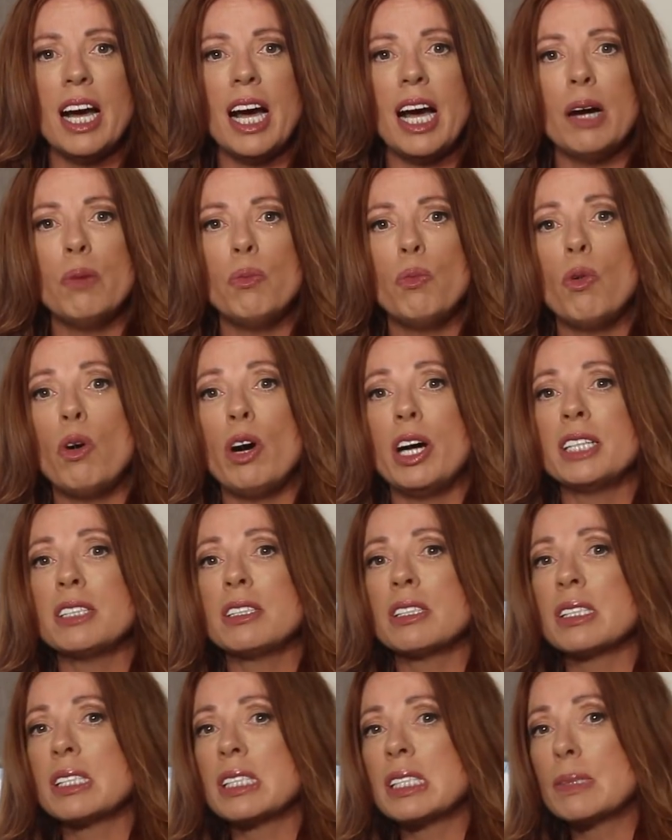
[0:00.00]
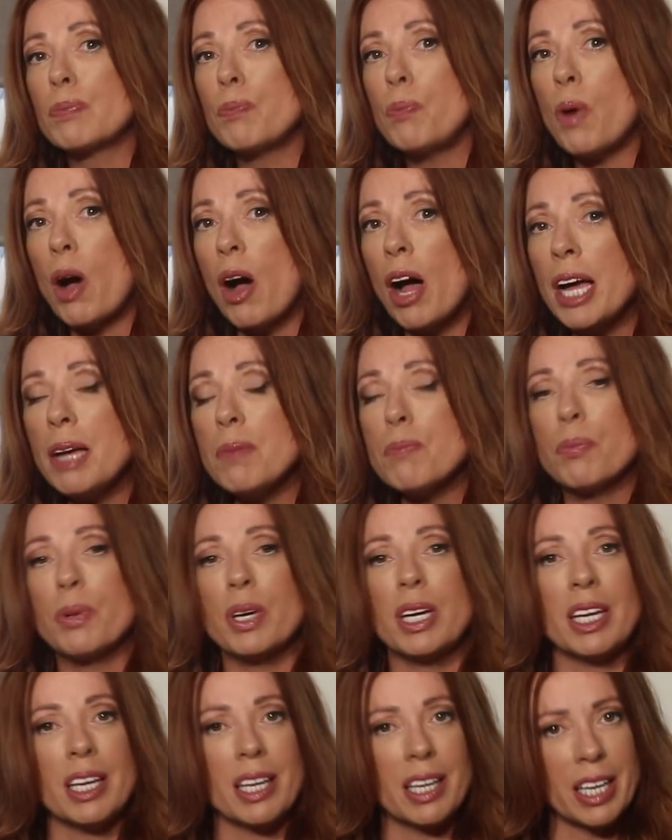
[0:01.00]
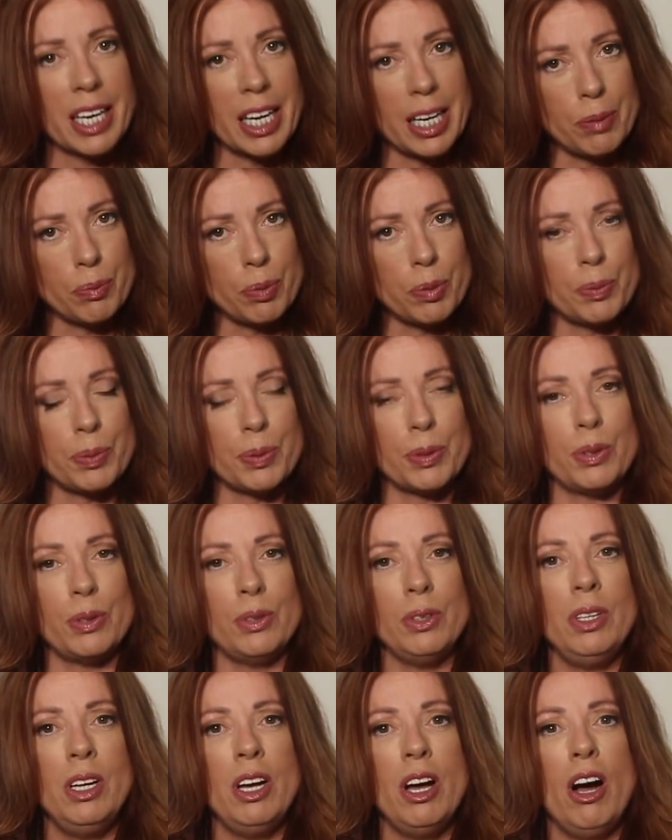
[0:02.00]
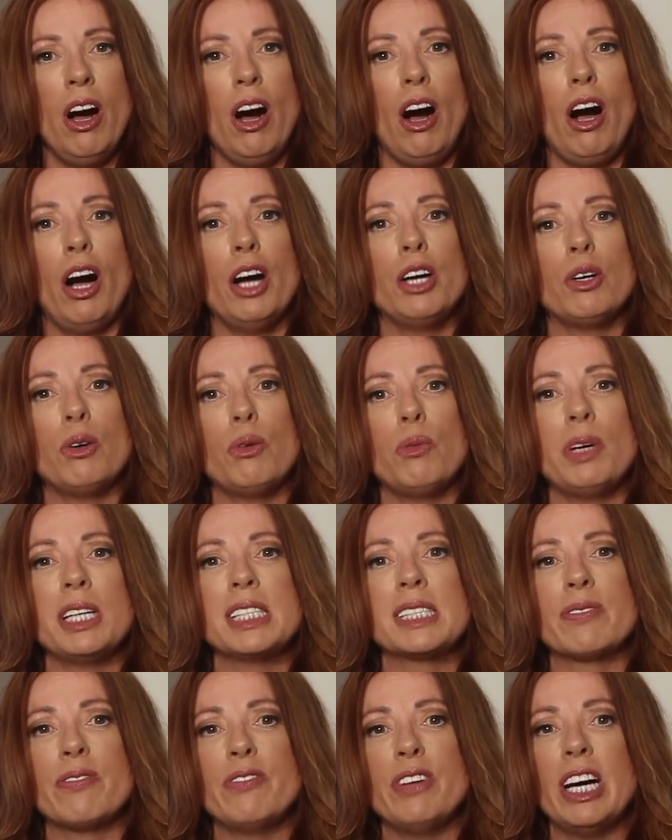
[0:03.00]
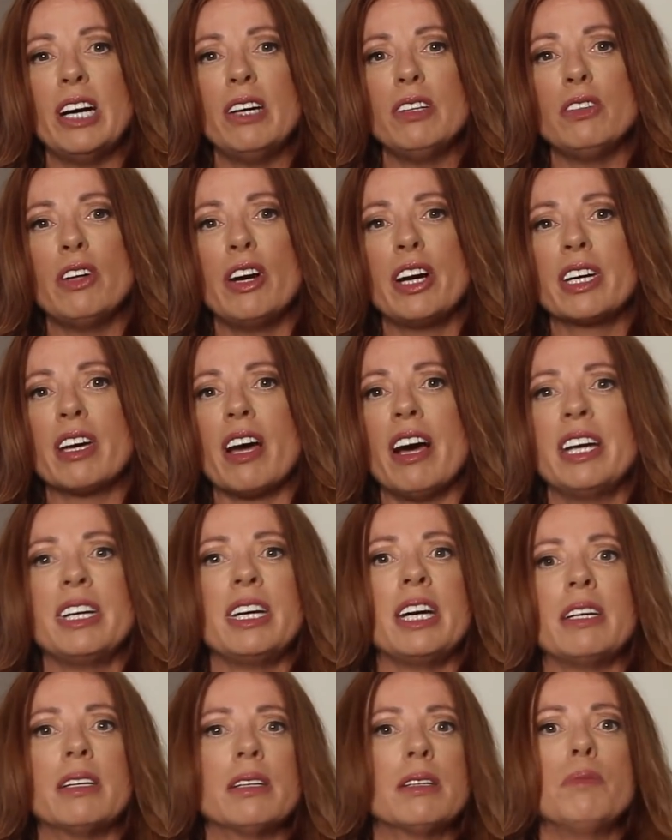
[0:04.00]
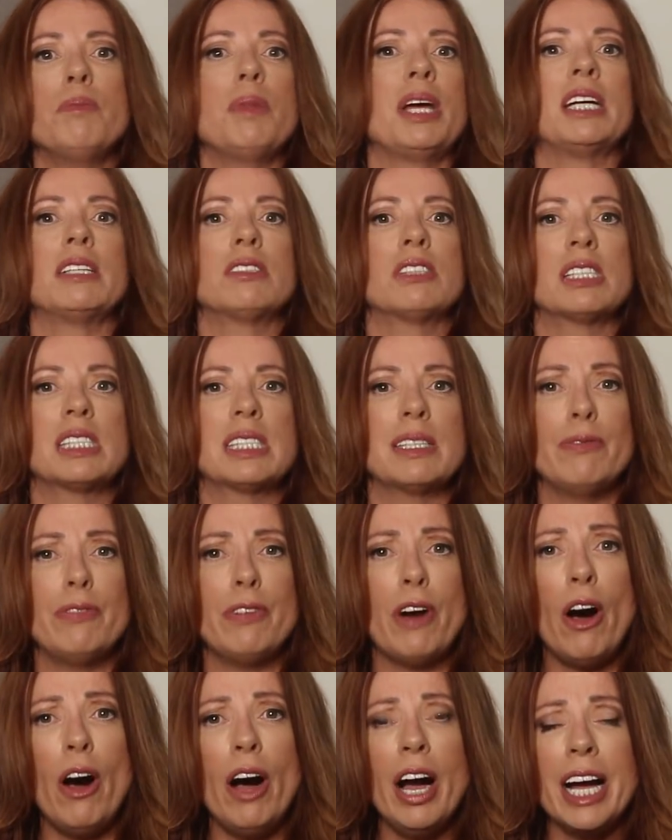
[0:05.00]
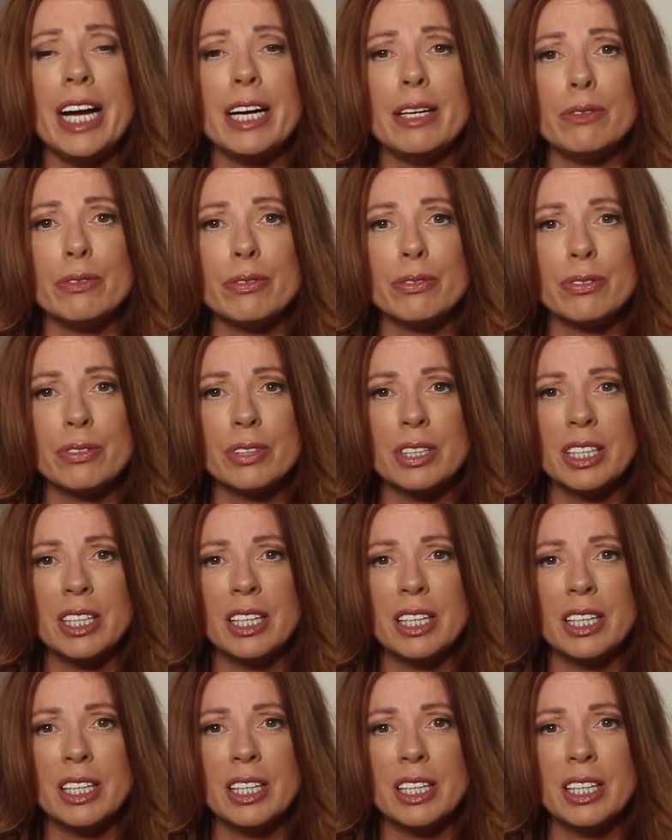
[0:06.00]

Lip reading: and why, despite being capable, I always felt like I needed a man to survive.